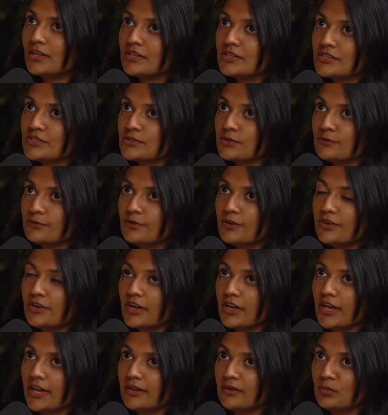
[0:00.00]
So far,
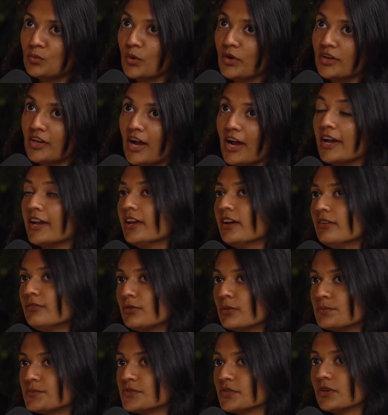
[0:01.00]
again, what I have
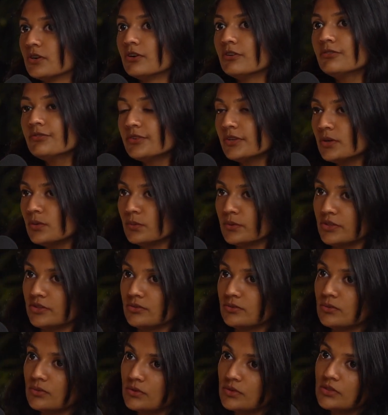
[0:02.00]
observed with
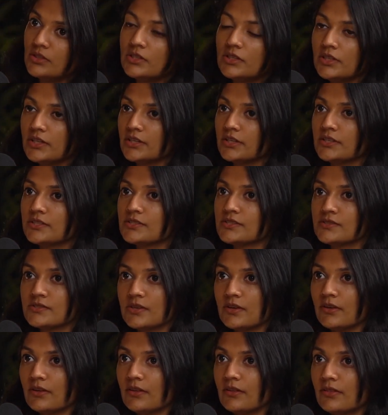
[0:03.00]
Google is
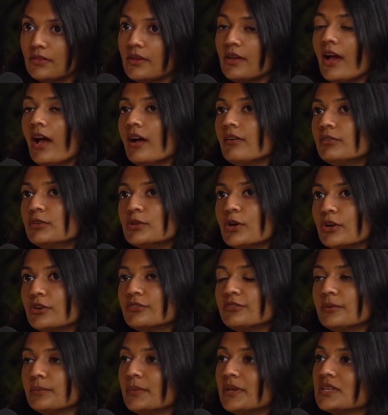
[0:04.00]
they have a lot
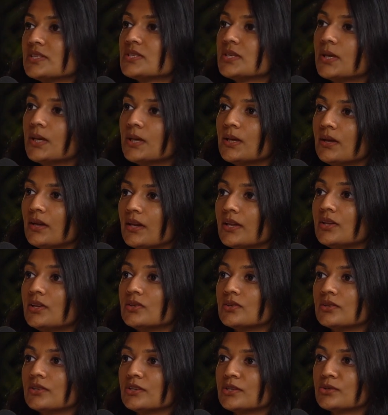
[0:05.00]
of amazing
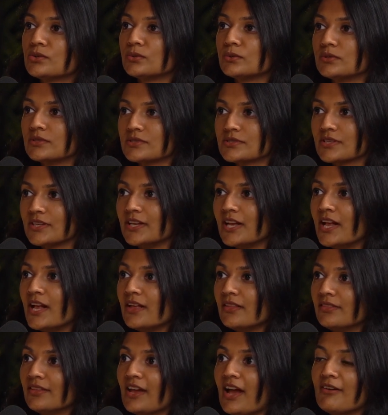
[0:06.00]
internal tools.
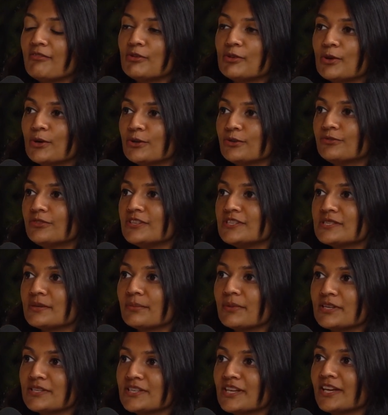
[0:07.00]
They have a lot of these
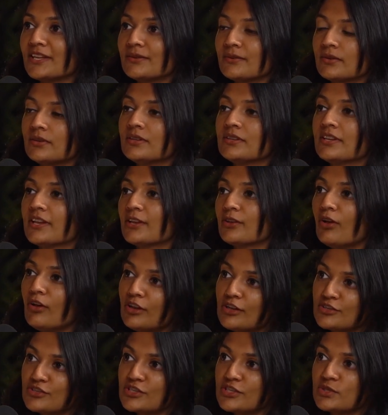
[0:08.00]
amazing internal
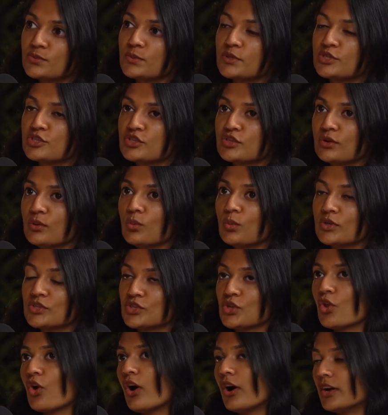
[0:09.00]
technologies which was
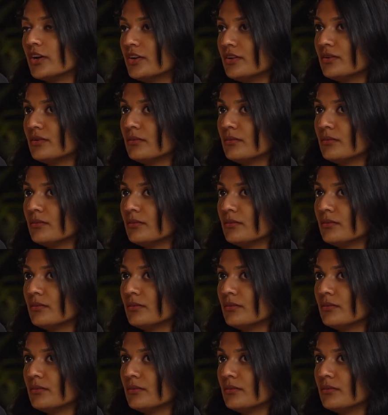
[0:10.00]
not